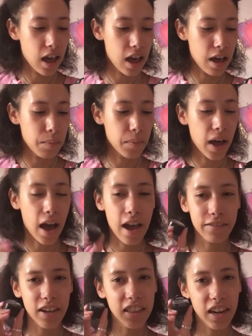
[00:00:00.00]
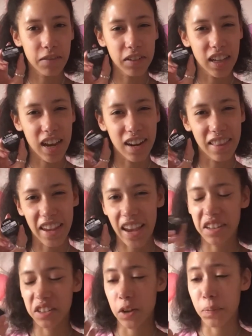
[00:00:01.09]
I find that I really kind of like
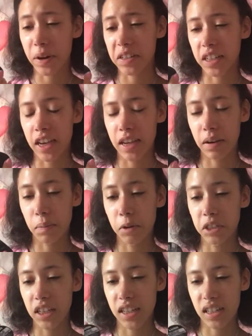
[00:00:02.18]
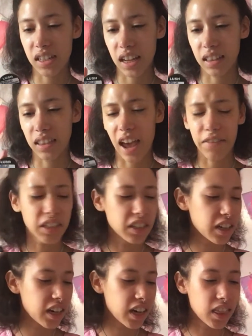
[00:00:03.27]
Angels on Bare Skin, mostly because it's like
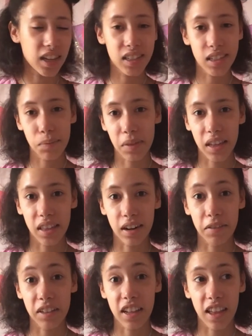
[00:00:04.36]
lavender, and that's something that I really